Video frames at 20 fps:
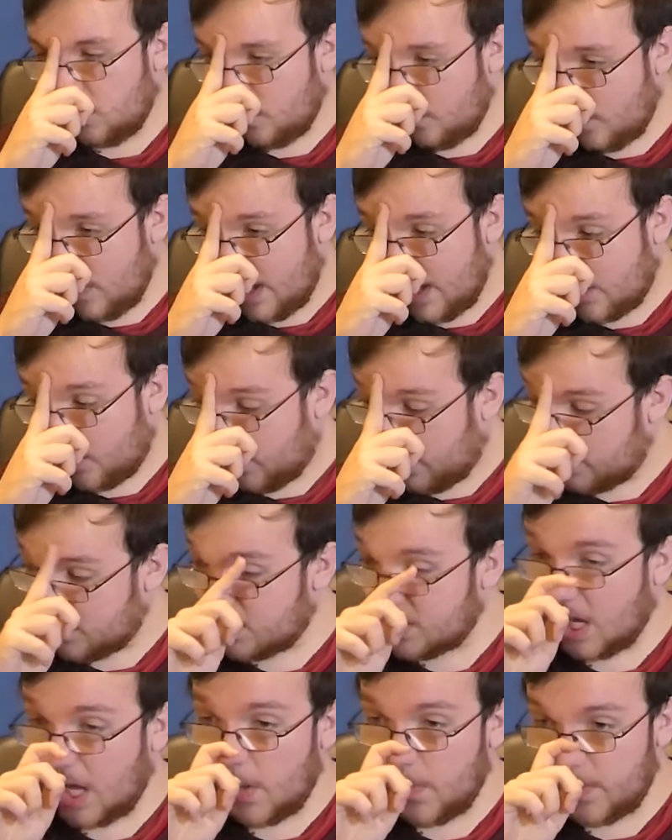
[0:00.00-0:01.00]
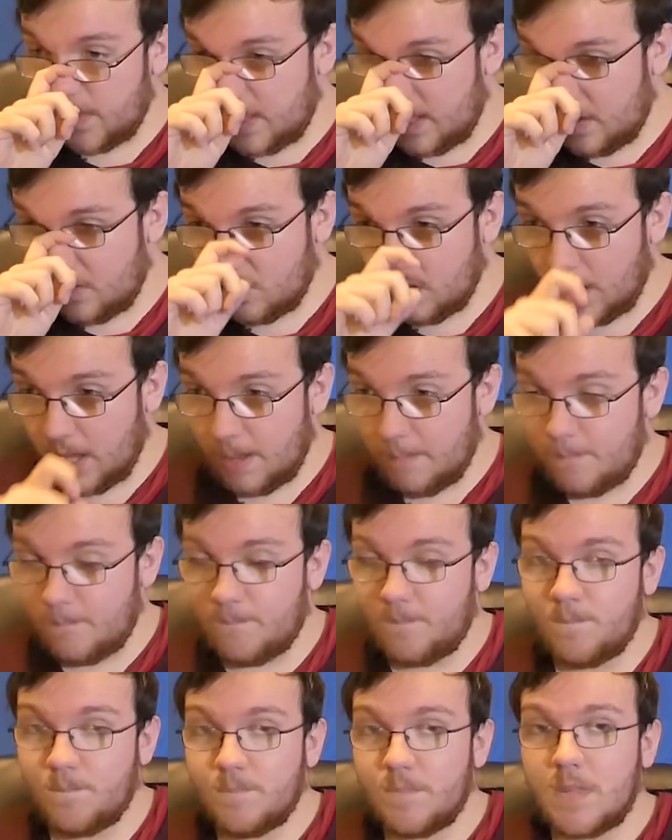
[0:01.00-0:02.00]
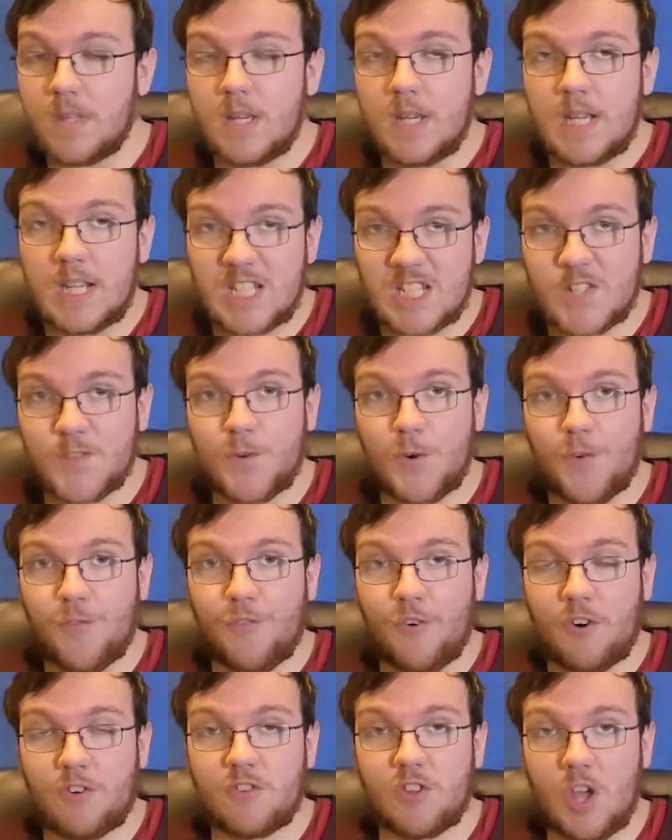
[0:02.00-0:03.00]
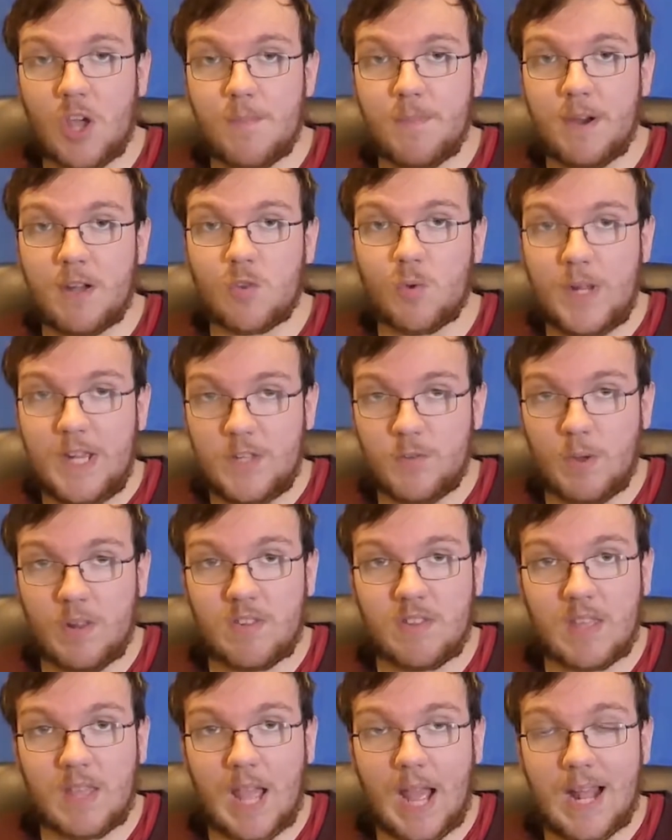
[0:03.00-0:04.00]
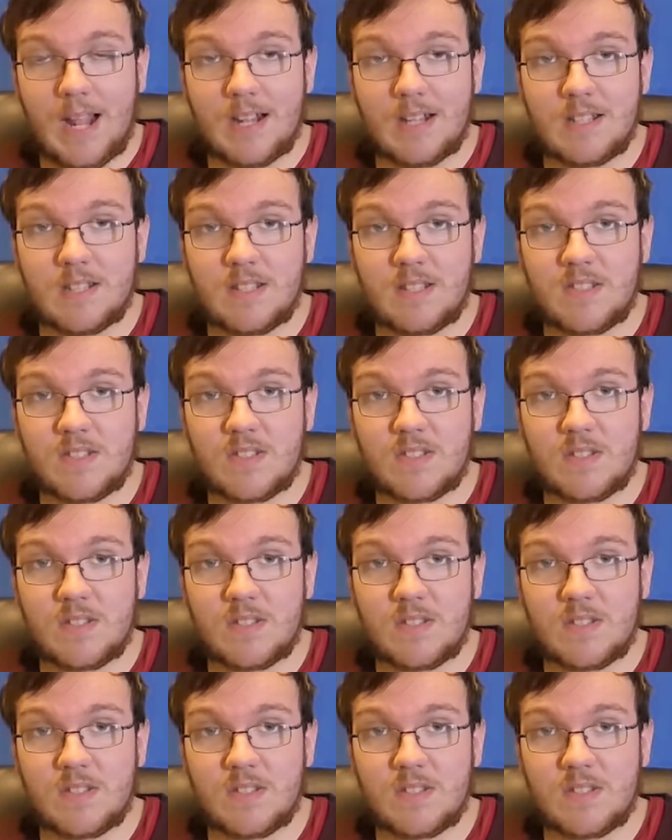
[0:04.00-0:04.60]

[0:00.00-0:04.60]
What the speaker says: Where do I start with this? It's the 4th of October 2020, and